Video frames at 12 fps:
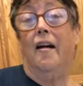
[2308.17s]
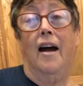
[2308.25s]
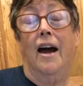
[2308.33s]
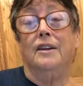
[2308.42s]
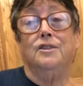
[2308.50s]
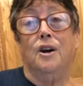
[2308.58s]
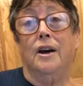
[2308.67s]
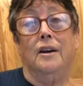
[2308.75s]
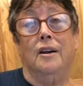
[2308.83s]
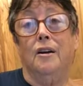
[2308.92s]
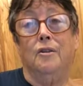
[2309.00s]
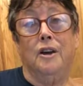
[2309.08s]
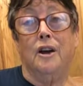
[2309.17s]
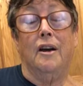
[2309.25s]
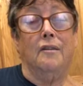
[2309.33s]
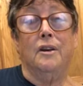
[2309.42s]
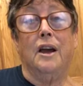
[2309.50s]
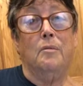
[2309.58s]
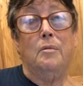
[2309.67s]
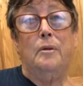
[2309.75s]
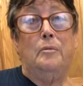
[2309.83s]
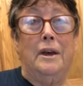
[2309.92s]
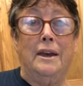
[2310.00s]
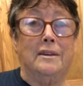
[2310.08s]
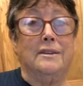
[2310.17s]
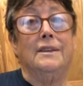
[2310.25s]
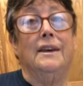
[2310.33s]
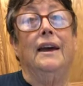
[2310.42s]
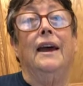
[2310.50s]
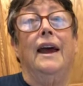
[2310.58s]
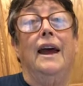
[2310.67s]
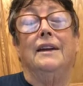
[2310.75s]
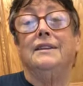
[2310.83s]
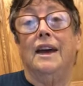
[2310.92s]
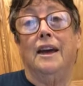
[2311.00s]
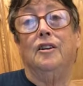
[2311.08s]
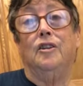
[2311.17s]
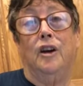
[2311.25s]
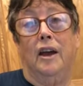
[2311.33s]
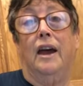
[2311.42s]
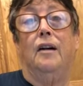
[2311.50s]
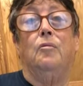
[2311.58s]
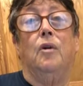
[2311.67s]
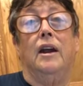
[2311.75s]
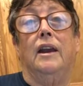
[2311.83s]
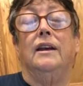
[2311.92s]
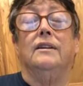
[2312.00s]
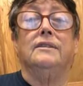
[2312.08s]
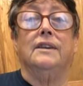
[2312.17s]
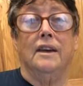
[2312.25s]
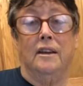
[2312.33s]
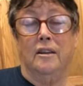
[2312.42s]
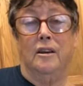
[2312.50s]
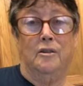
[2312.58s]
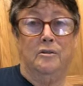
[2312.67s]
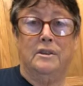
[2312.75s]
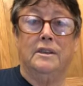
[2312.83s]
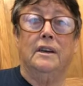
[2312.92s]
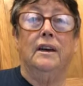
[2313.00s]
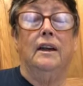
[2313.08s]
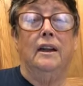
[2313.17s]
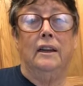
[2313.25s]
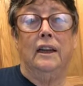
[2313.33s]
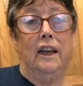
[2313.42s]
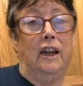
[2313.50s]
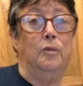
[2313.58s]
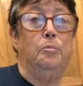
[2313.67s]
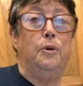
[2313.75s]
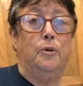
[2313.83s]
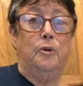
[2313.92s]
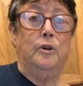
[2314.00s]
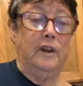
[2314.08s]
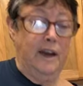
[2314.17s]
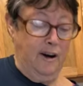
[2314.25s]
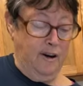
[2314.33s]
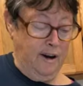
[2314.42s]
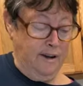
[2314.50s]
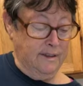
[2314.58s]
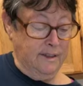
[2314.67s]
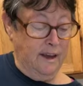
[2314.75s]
I try and go there every couple of weeks and take a look at what is in those little pool areas.